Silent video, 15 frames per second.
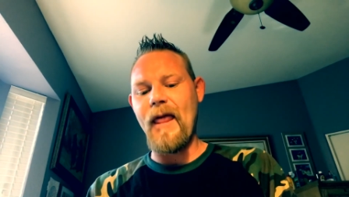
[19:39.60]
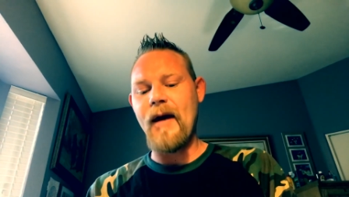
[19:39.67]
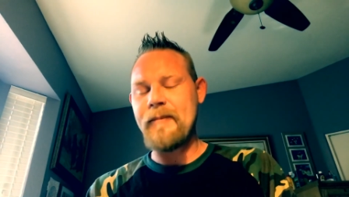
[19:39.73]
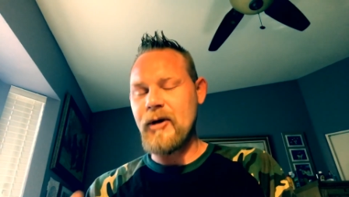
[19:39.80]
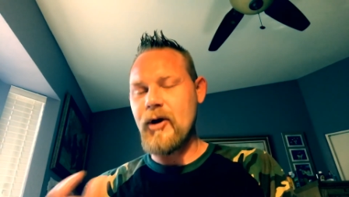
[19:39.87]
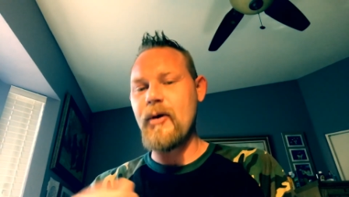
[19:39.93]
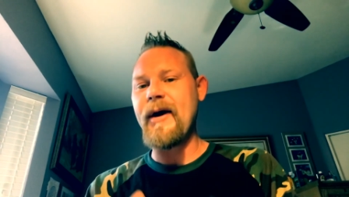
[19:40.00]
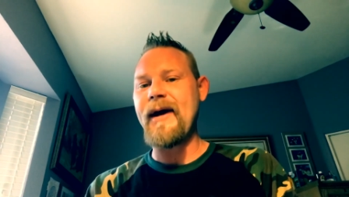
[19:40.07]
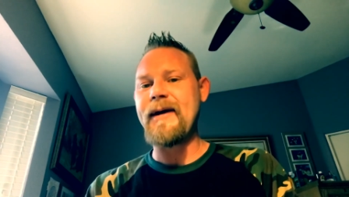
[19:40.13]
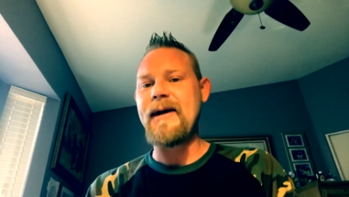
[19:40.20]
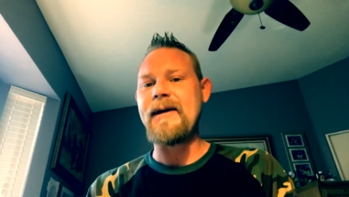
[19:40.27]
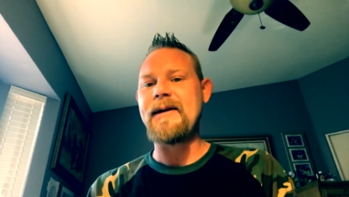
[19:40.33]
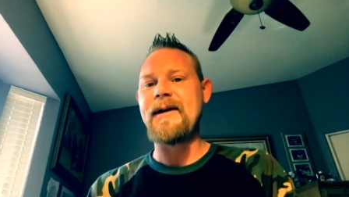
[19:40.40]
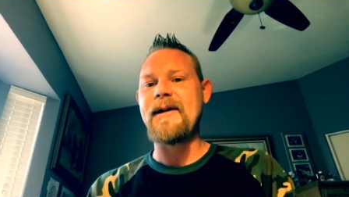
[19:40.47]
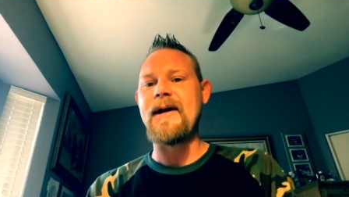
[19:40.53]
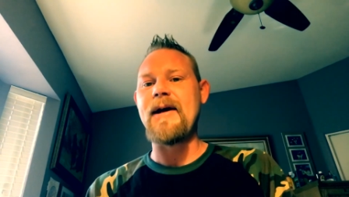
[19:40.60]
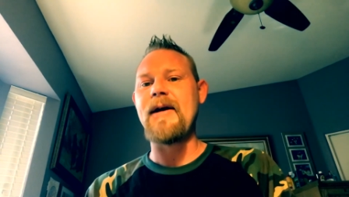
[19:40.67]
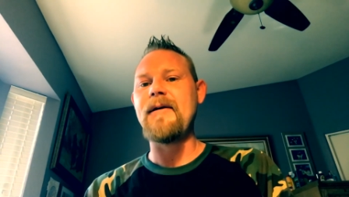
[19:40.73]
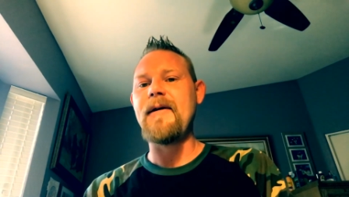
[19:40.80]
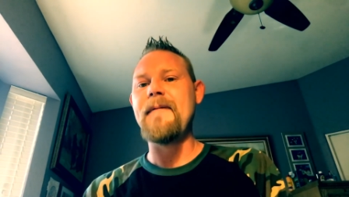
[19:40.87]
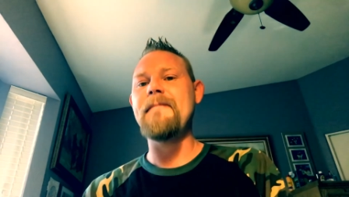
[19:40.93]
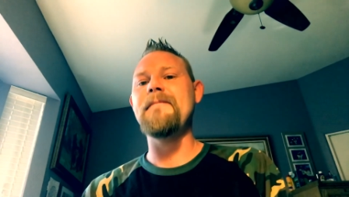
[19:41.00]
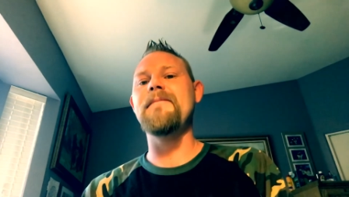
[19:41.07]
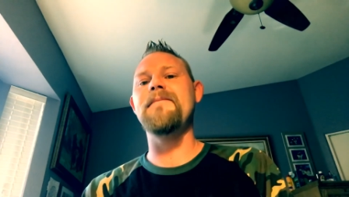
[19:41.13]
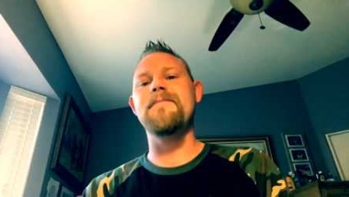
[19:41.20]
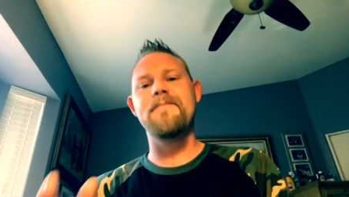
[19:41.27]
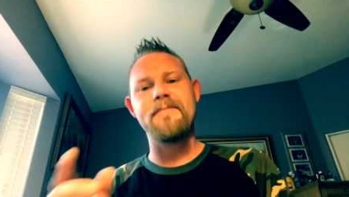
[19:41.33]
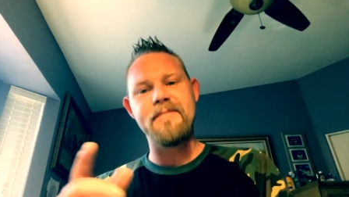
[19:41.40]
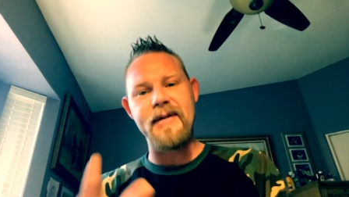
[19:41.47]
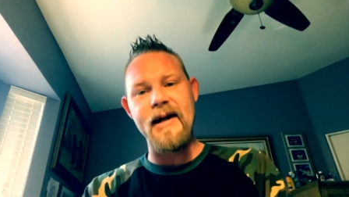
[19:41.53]
I'm going to go ahead and end it there.
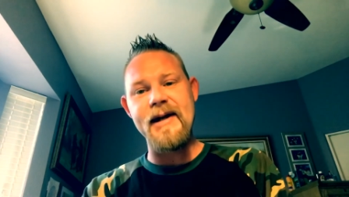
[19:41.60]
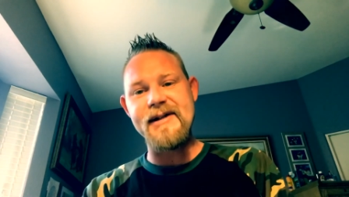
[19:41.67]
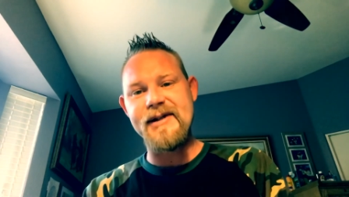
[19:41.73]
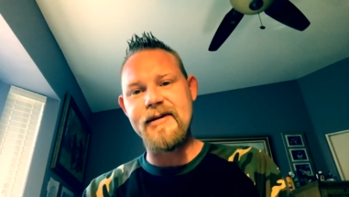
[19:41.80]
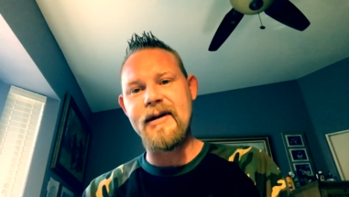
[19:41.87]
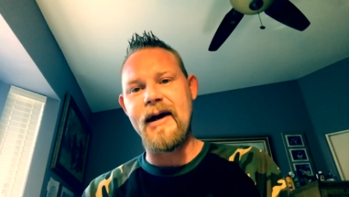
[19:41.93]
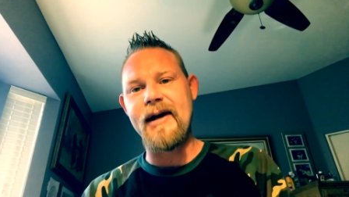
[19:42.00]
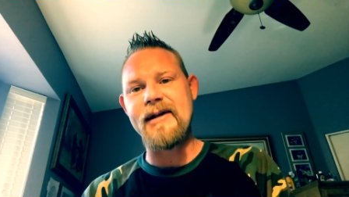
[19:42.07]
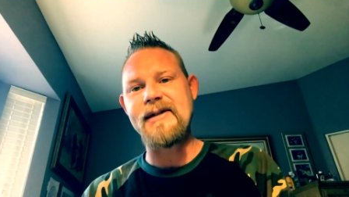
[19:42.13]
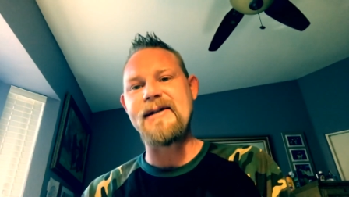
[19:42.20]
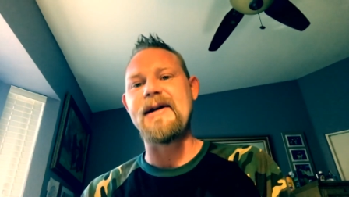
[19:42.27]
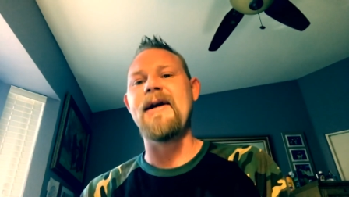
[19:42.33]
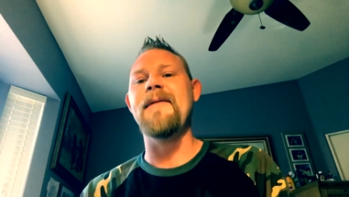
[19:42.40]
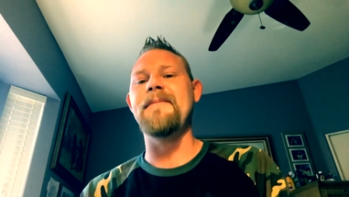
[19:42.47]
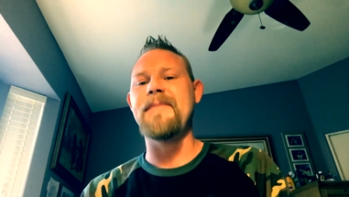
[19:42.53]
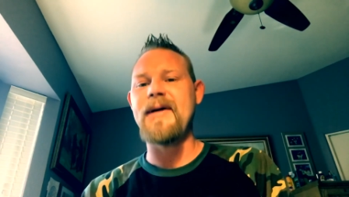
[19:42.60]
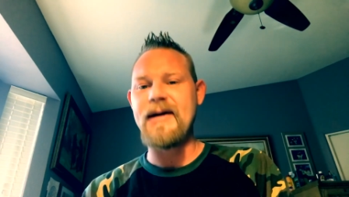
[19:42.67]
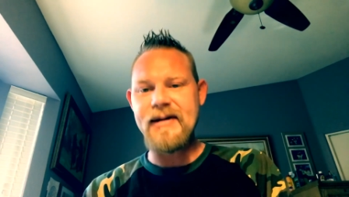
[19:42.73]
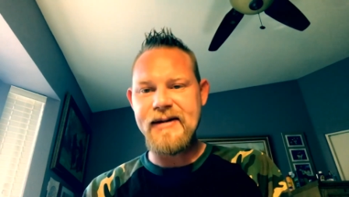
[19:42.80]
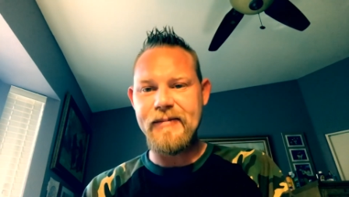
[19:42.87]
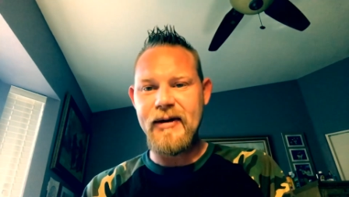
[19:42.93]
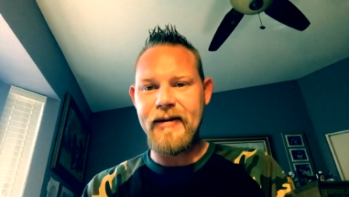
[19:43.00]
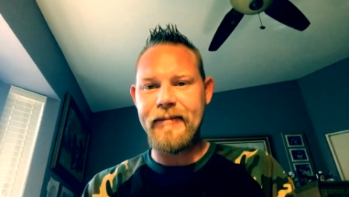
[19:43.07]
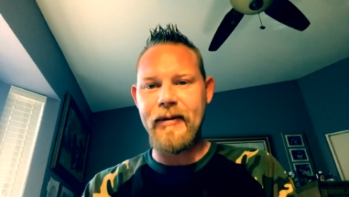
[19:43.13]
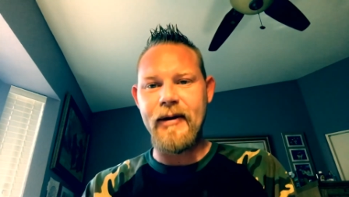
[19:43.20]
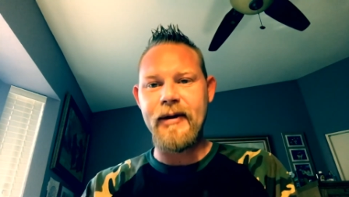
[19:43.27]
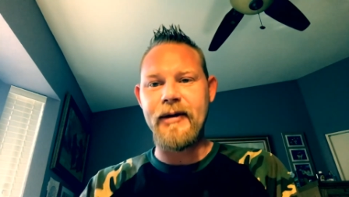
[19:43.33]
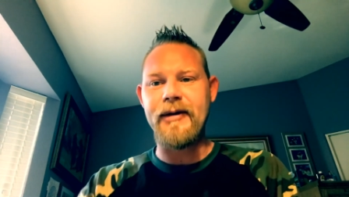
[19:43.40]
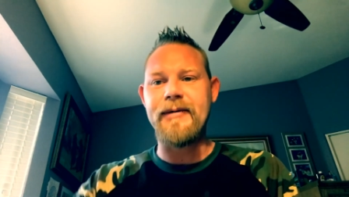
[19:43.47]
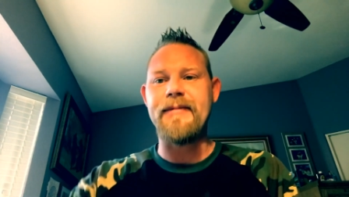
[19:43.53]
Bless you guys, and peace be
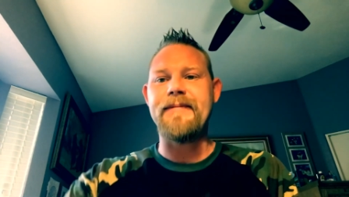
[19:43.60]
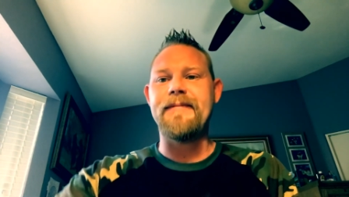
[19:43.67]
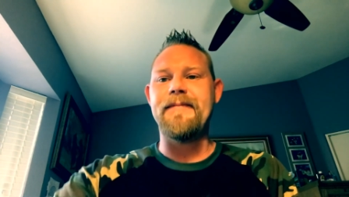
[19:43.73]
upon you.